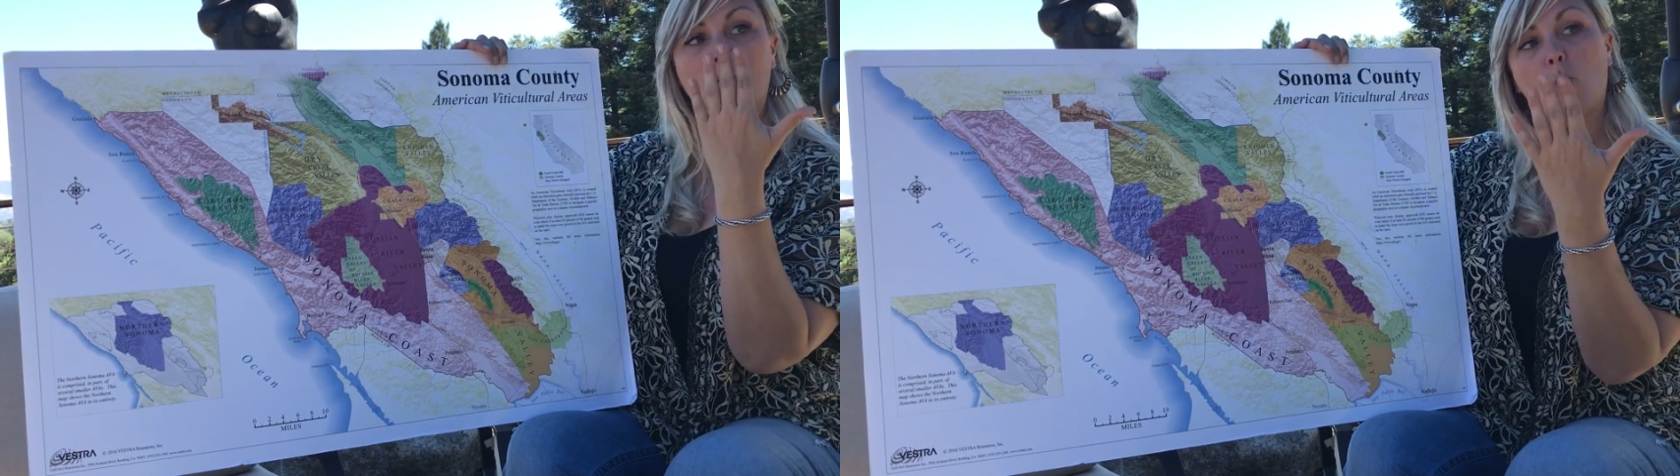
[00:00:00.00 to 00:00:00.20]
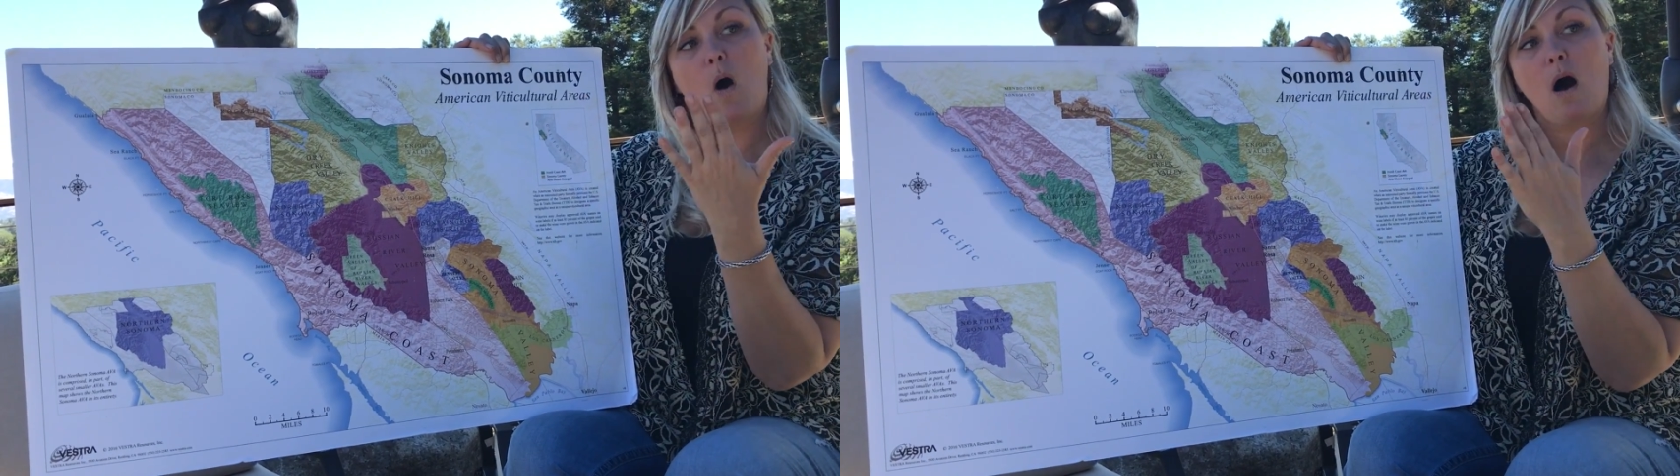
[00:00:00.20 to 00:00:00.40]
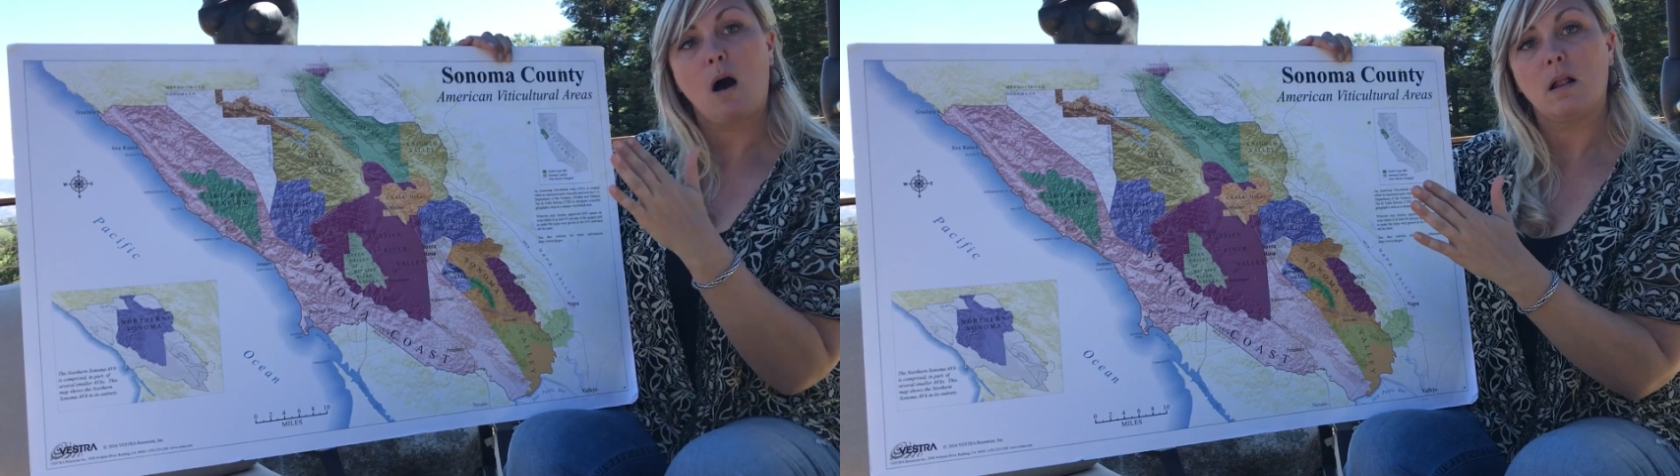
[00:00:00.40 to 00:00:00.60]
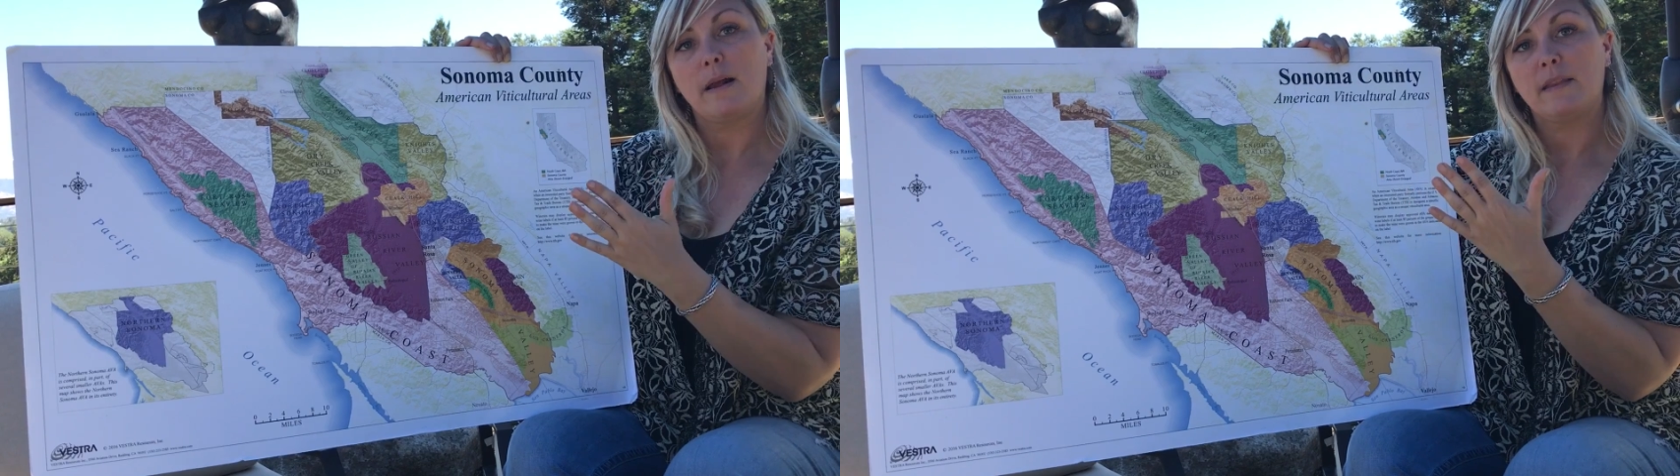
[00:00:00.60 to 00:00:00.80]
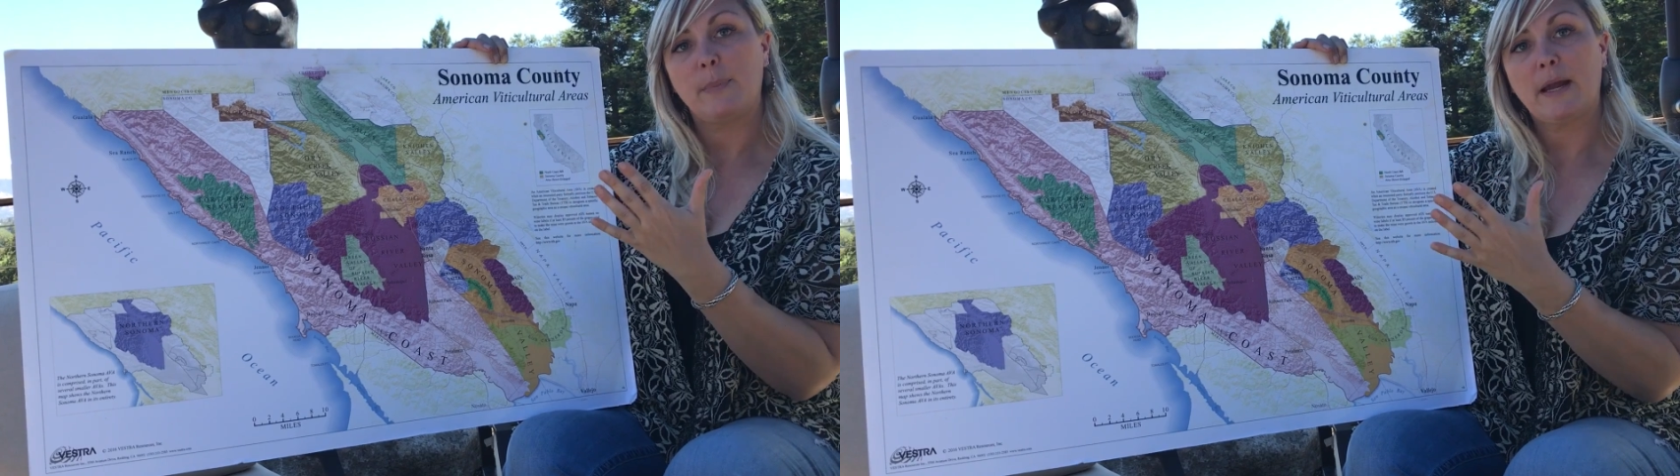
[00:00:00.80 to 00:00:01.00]
the wall
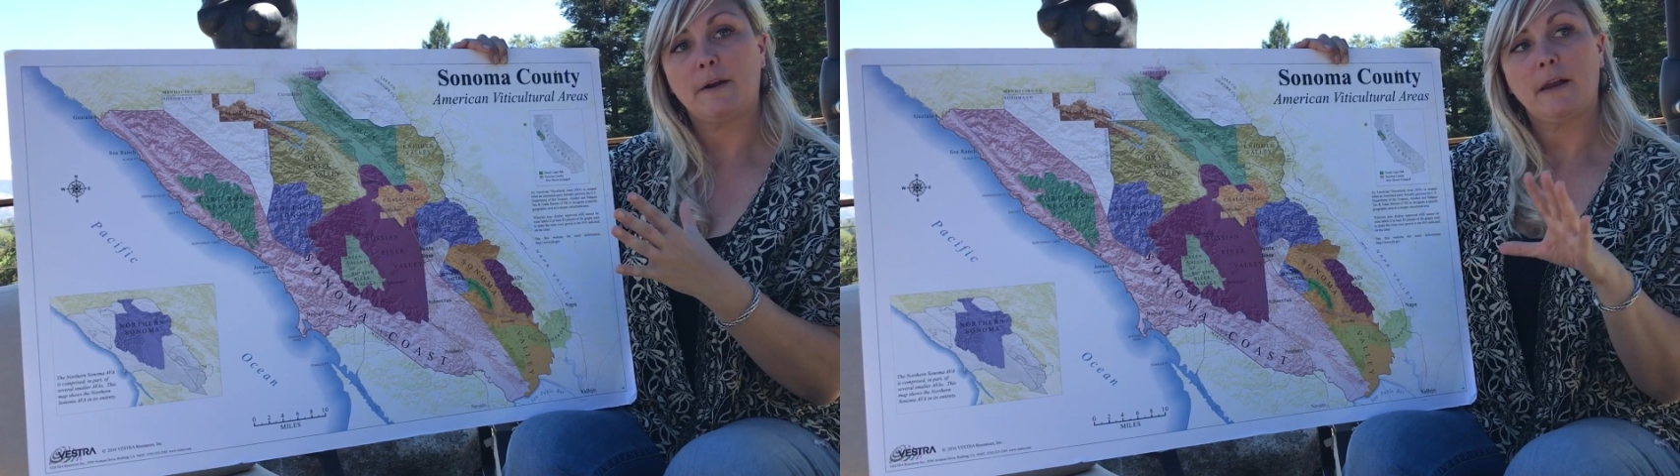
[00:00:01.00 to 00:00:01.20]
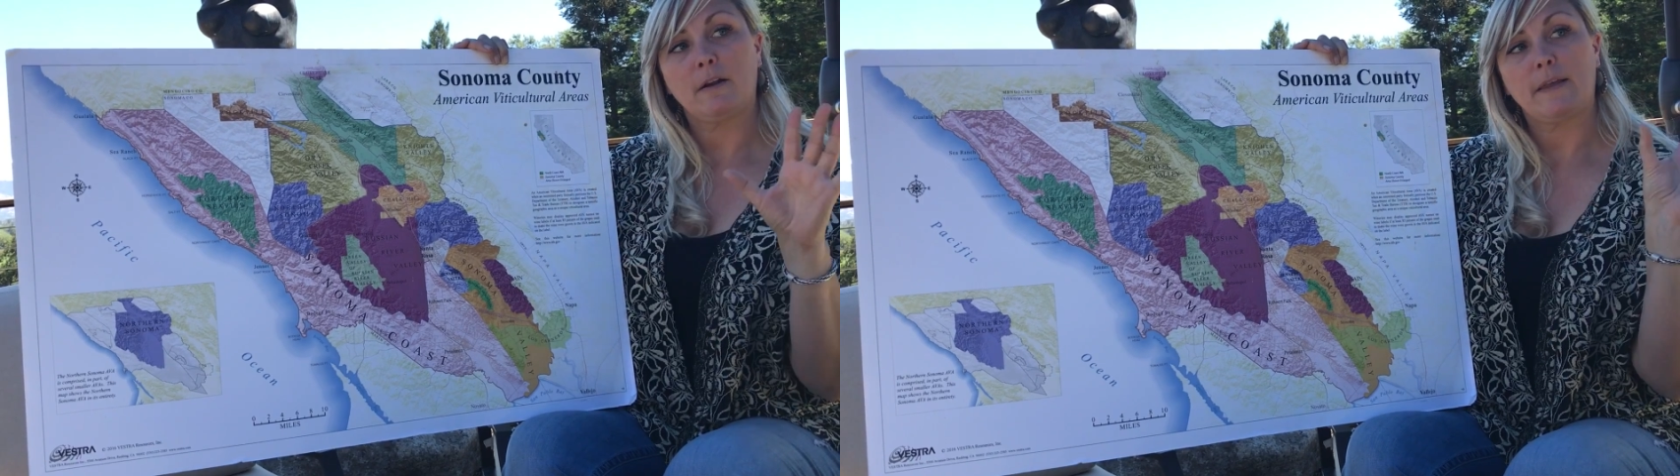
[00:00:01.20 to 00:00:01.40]
and the barrier.